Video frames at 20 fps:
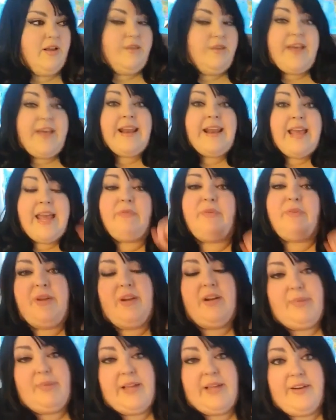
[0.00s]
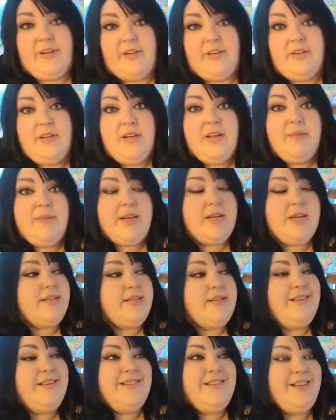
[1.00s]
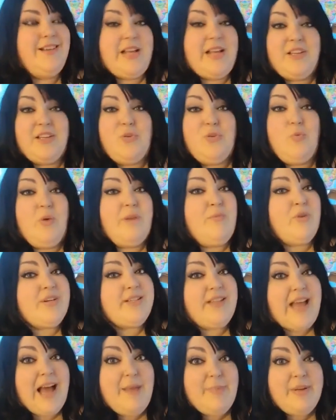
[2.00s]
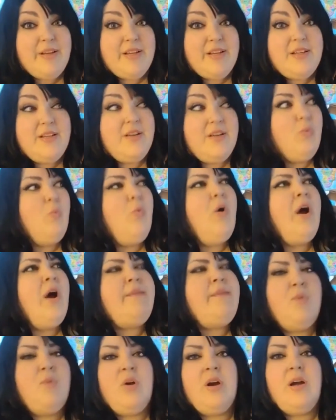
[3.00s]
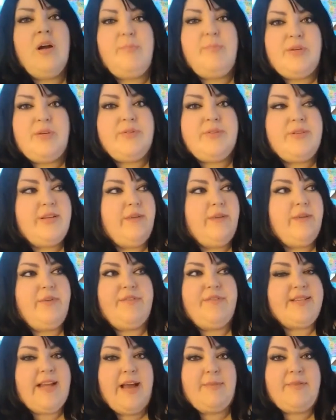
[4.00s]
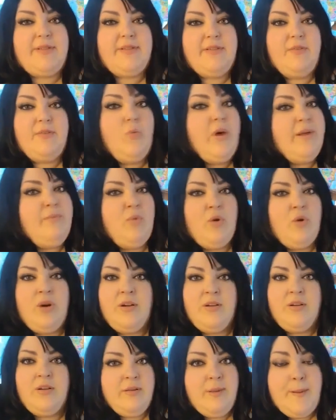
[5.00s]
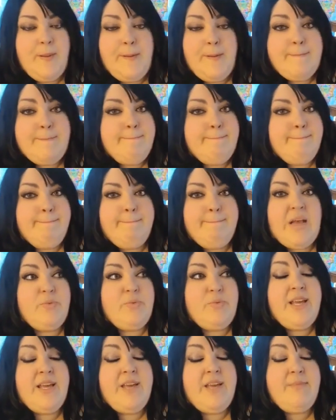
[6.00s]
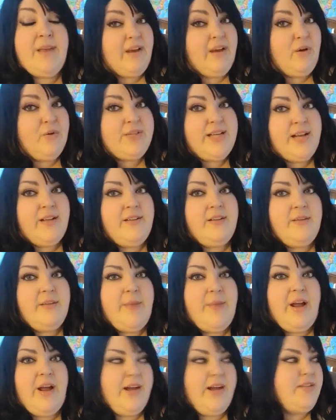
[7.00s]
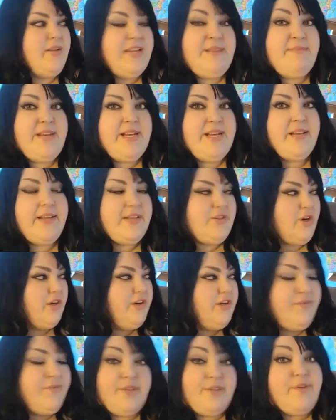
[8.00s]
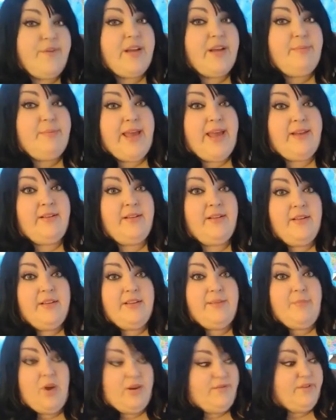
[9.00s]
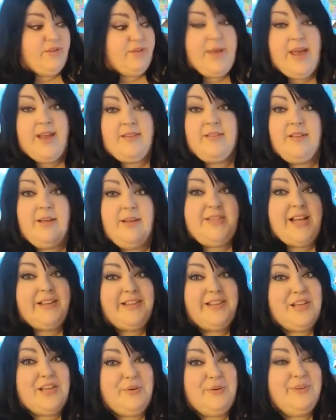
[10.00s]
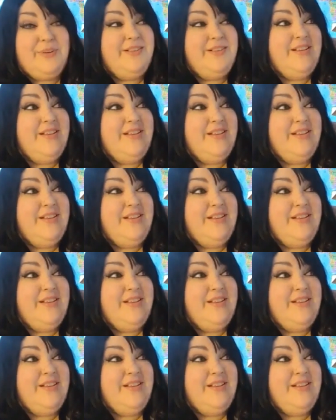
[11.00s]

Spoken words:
That head would be on a platter. Because I'm telling you, one more slap, one more abuse, and I would have snapped. One more. Because when he hit me at that hotel, my eyes immediately darted for the fucking pen. The Monville pen. I'm telling you.